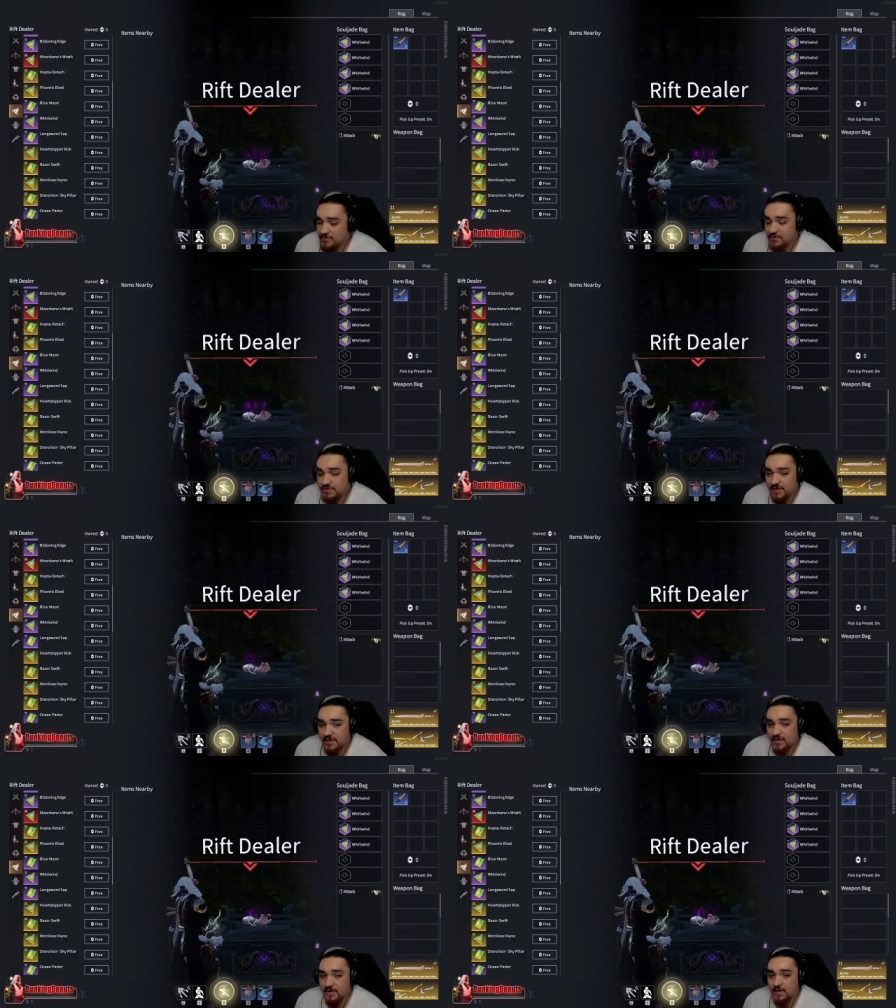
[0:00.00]
to
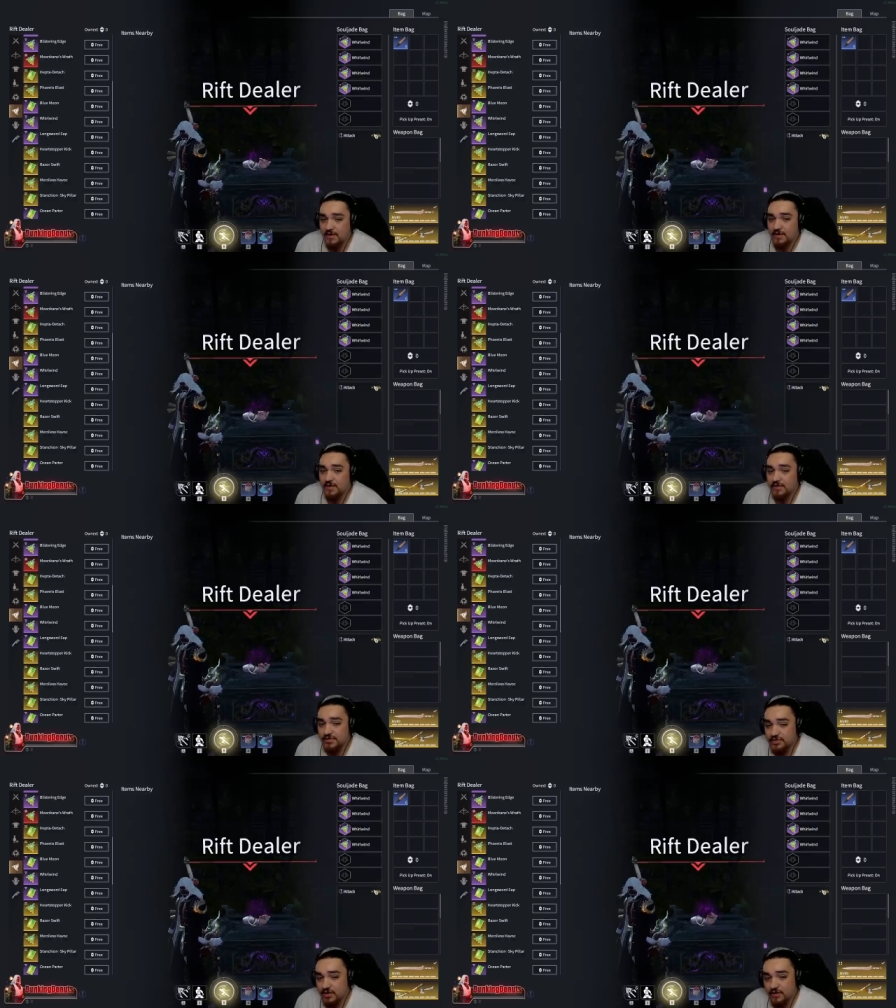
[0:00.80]
attack,
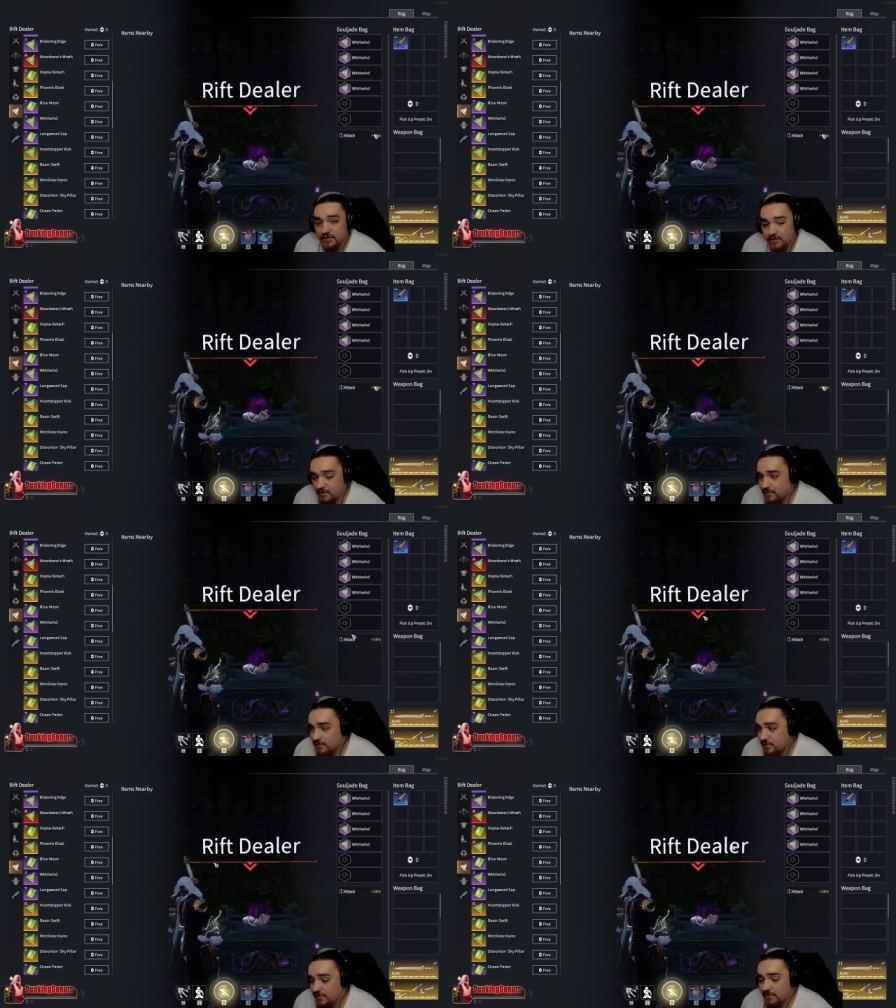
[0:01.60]
Juggernaut,
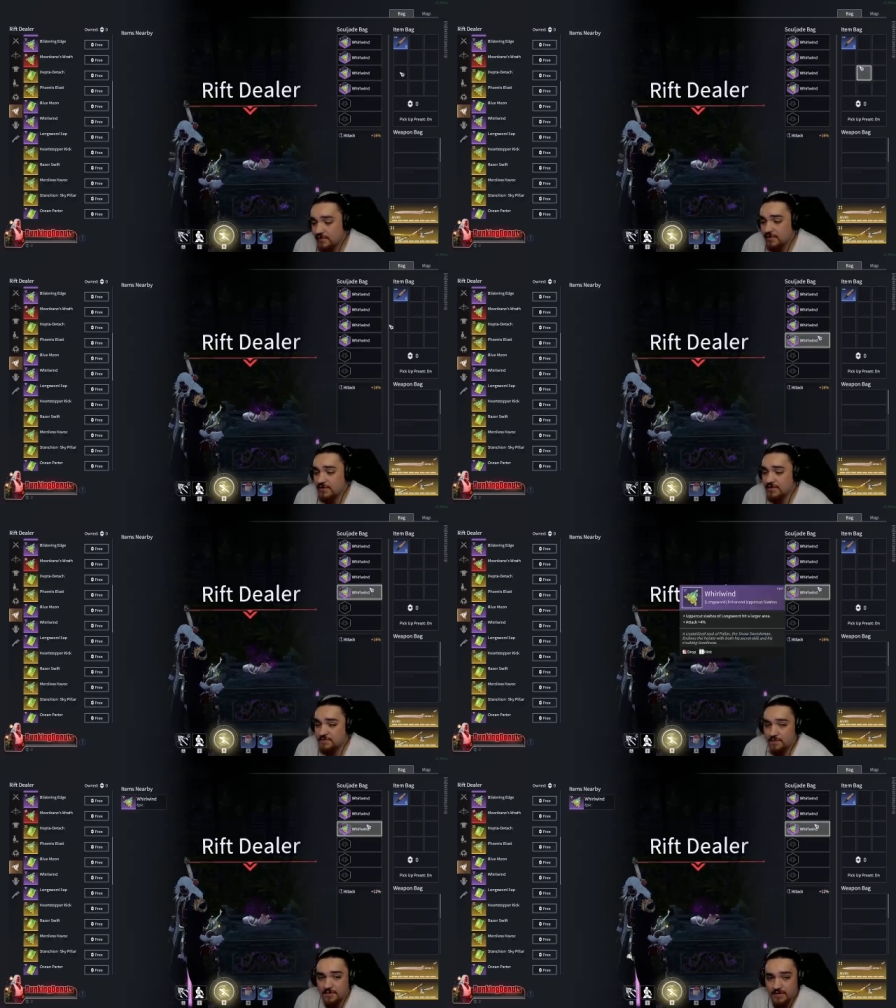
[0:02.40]

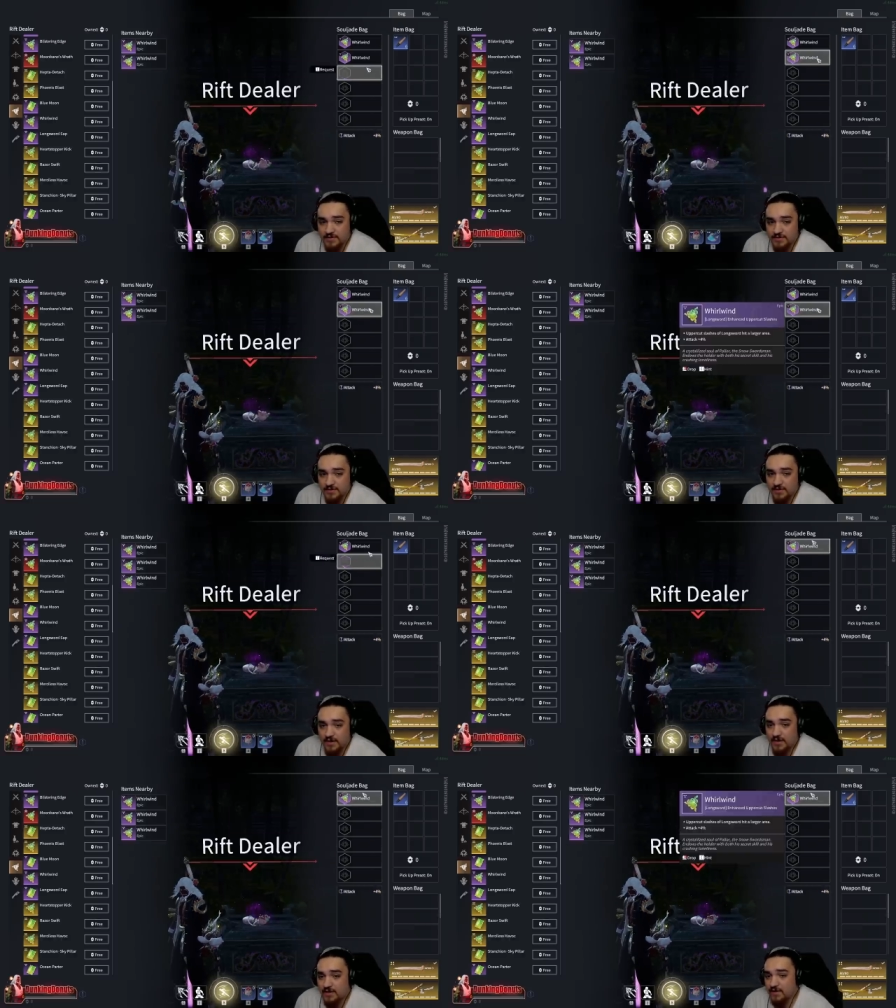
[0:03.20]
Desperation,
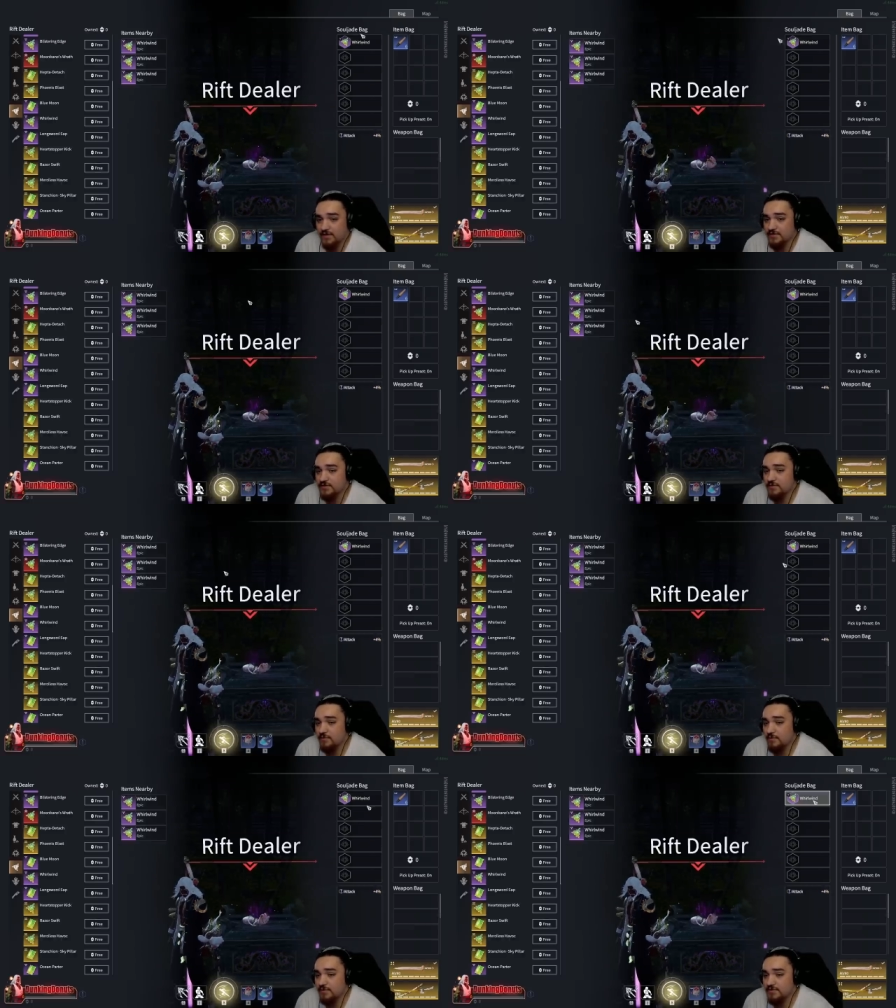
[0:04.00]
and
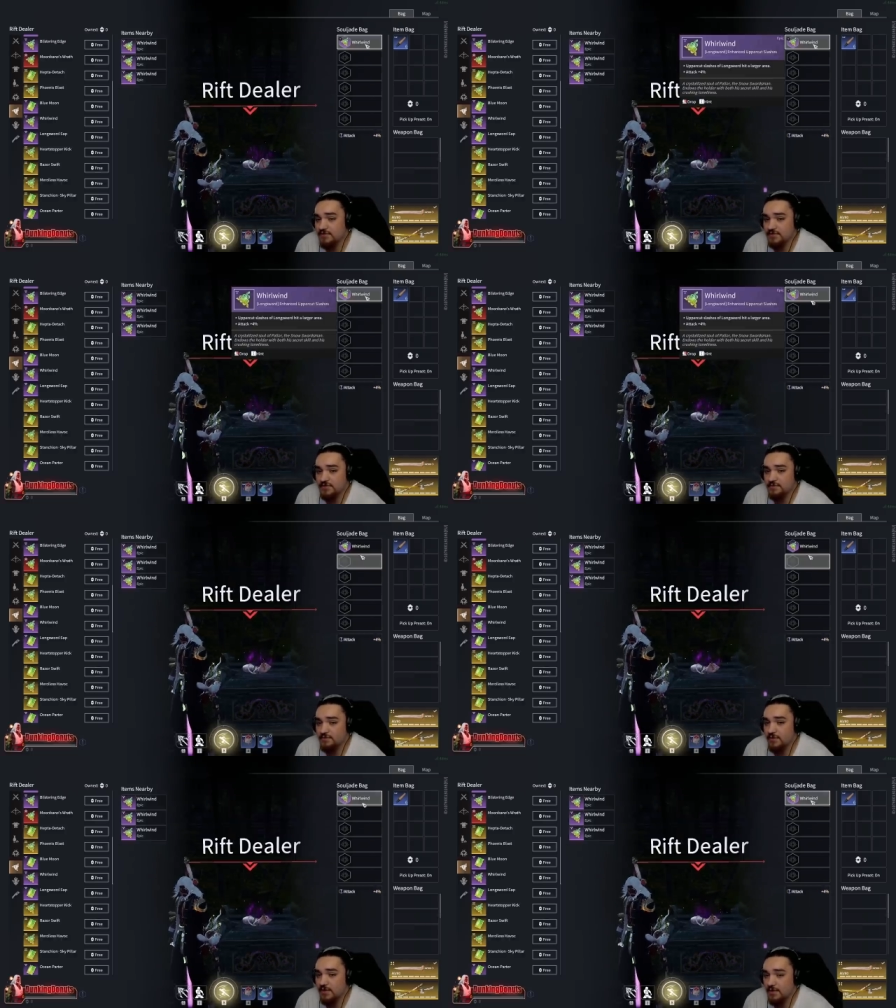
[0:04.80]
consumables such as
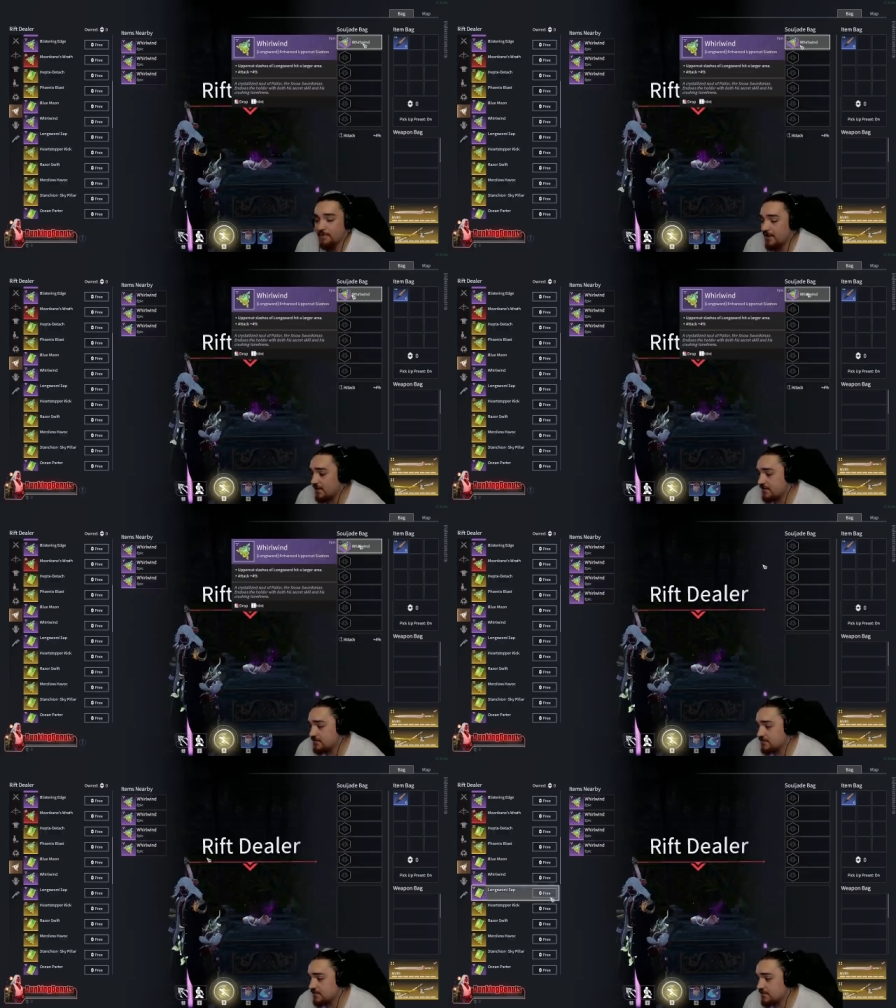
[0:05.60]
Prickly
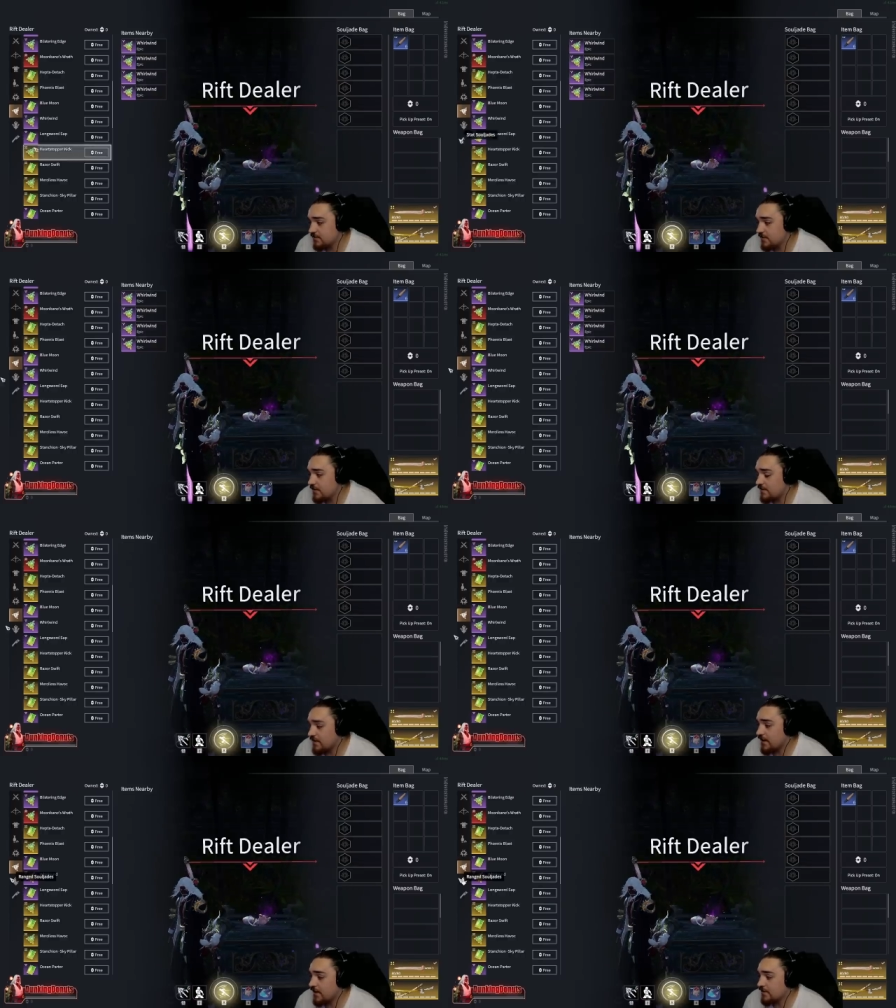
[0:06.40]
Pears,
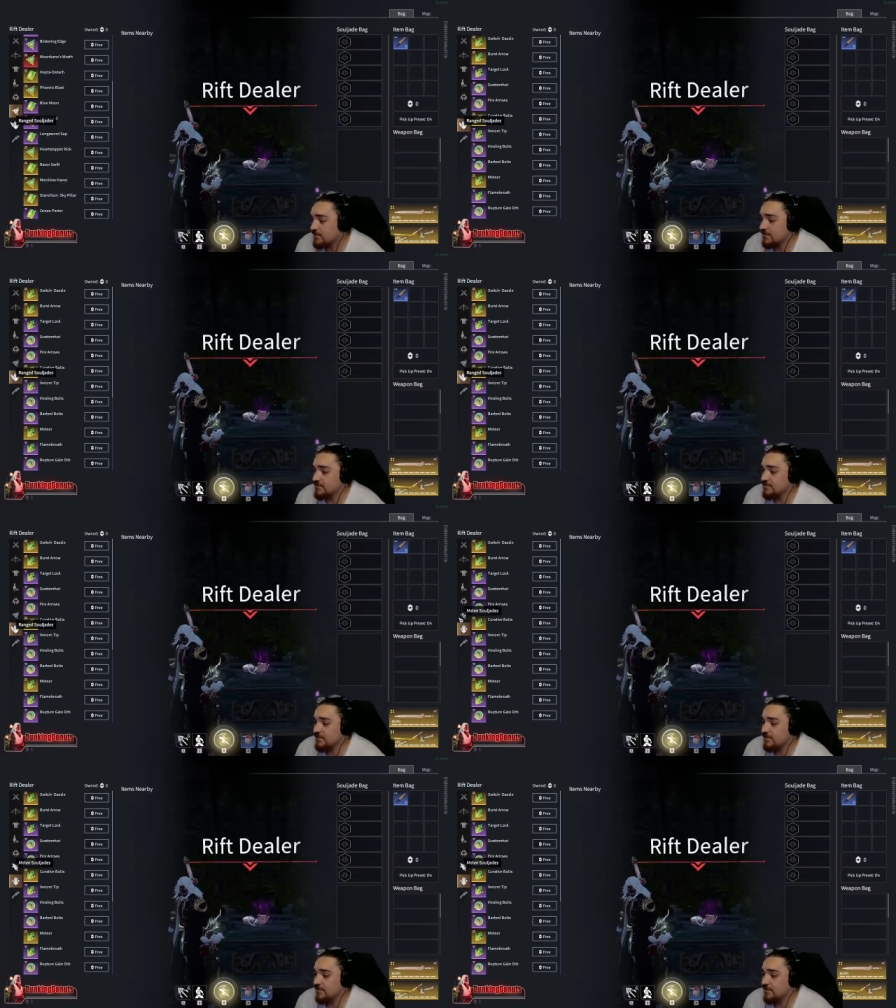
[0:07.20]
they act as
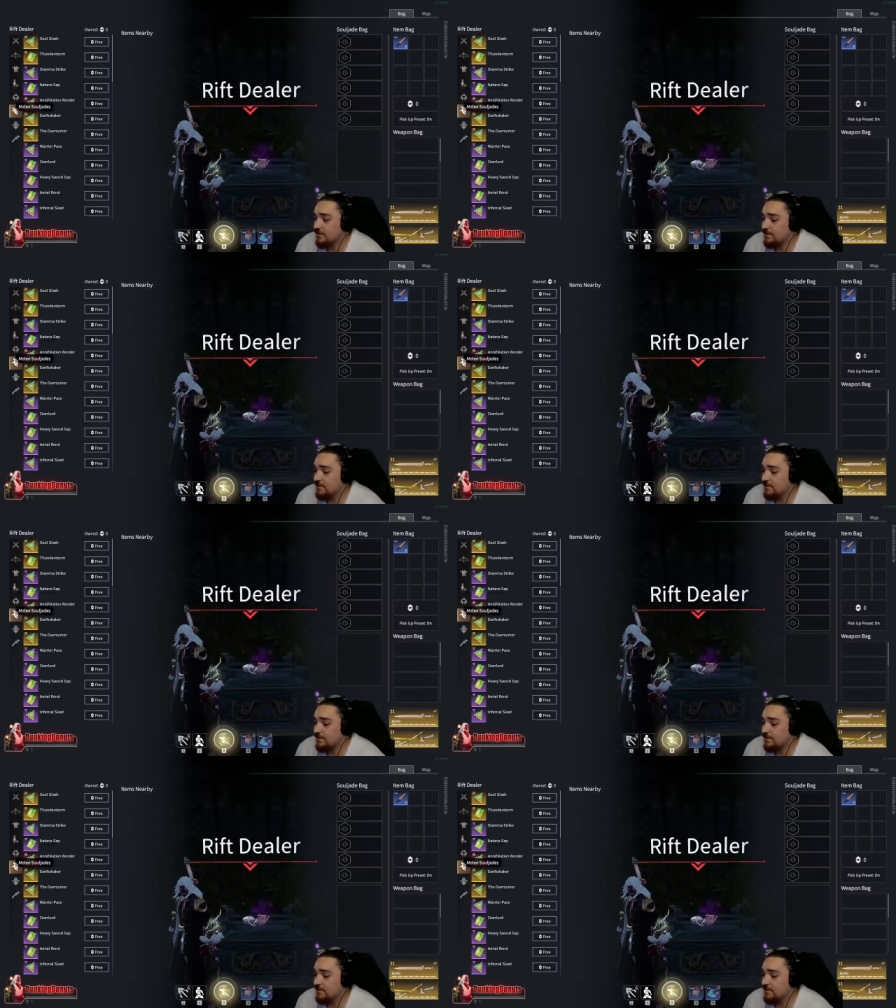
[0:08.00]
a